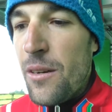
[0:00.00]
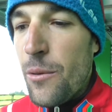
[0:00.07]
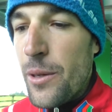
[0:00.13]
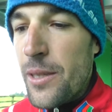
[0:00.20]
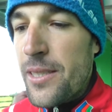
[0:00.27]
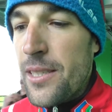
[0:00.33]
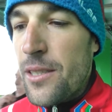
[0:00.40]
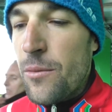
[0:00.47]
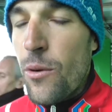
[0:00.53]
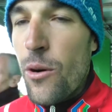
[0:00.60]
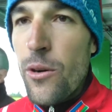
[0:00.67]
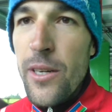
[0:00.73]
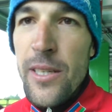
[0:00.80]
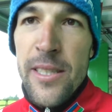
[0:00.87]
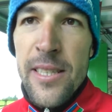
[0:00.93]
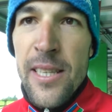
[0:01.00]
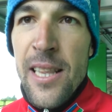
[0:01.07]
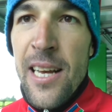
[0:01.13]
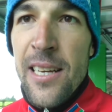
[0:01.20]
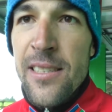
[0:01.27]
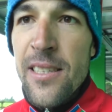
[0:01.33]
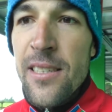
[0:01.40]
We see tomorrow, and the
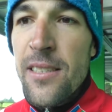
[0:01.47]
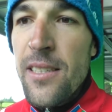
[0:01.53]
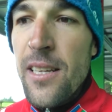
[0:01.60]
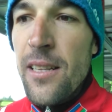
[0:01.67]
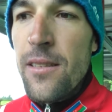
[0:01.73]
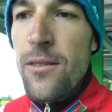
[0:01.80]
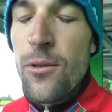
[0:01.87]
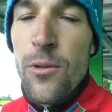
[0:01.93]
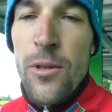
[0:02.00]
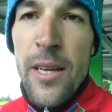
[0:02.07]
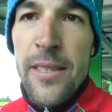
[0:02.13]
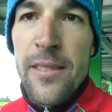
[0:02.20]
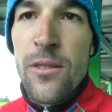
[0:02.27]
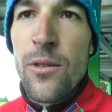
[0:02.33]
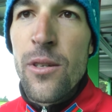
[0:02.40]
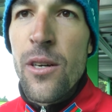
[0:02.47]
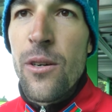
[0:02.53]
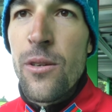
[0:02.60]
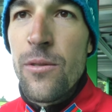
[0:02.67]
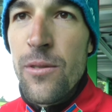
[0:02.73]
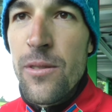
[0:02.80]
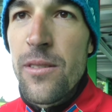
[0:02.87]
last day still two days to
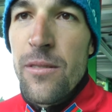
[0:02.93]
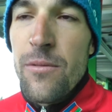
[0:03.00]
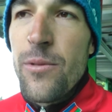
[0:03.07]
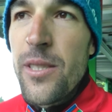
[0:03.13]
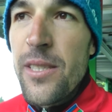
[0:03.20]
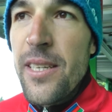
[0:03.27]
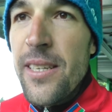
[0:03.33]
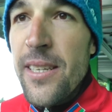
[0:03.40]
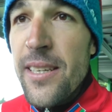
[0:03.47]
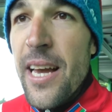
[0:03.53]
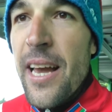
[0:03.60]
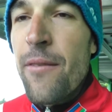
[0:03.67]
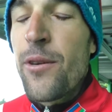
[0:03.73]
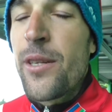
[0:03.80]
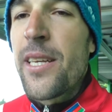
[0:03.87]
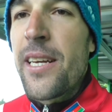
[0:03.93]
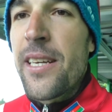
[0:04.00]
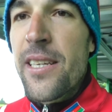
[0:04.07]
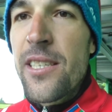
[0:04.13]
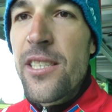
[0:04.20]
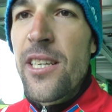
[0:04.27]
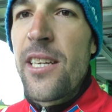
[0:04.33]
go. So we see every day
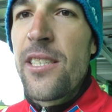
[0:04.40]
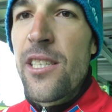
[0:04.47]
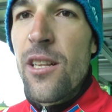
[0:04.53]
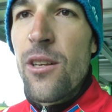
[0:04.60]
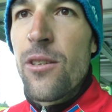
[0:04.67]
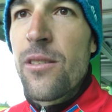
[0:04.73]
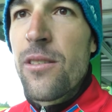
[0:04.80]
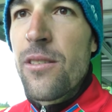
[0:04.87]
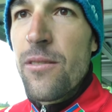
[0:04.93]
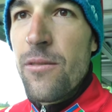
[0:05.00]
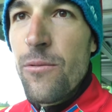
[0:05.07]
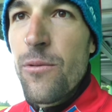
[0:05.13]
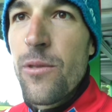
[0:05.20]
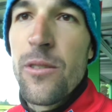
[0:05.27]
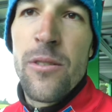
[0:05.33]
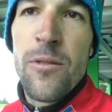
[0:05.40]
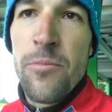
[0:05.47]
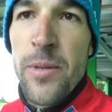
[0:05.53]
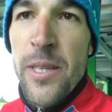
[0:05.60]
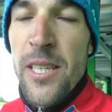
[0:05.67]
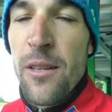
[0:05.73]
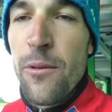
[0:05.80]
can change a lot,
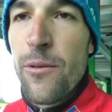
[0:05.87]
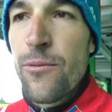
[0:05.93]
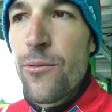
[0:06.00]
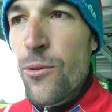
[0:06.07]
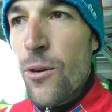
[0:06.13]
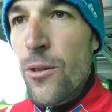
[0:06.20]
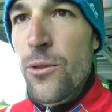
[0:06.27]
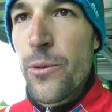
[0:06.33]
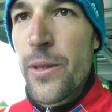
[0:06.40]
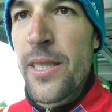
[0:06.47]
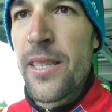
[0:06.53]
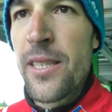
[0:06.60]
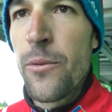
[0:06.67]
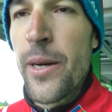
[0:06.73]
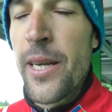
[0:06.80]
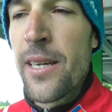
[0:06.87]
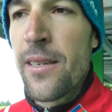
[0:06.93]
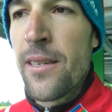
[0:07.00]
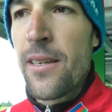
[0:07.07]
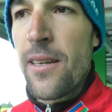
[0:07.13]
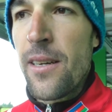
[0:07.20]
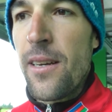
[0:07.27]
especially with crosswind and the weather.
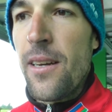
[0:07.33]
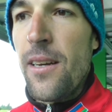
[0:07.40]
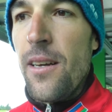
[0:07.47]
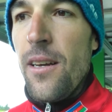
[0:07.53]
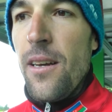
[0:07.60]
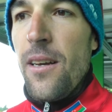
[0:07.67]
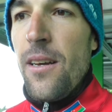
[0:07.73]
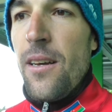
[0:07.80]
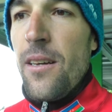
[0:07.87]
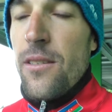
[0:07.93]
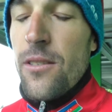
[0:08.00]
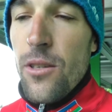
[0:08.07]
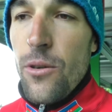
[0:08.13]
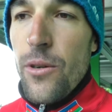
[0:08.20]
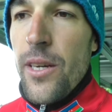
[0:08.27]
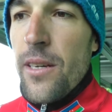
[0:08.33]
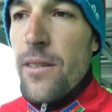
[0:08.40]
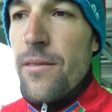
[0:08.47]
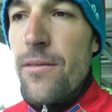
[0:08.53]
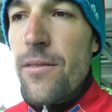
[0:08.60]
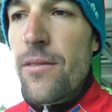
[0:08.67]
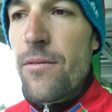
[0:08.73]
So yeah,
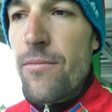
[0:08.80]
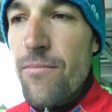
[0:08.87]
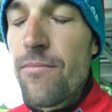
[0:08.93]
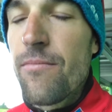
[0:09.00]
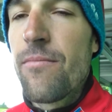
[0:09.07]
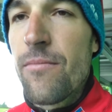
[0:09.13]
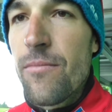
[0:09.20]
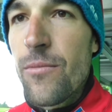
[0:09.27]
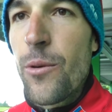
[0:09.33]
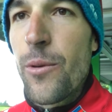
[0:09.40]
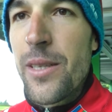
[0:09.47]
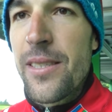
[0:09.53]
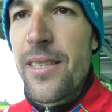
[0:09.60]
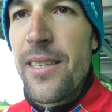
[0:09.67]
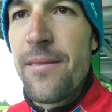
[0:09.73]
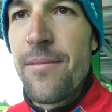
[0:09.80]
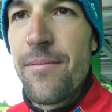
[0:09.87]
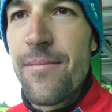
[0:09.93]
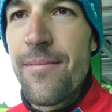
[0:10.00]
we will see.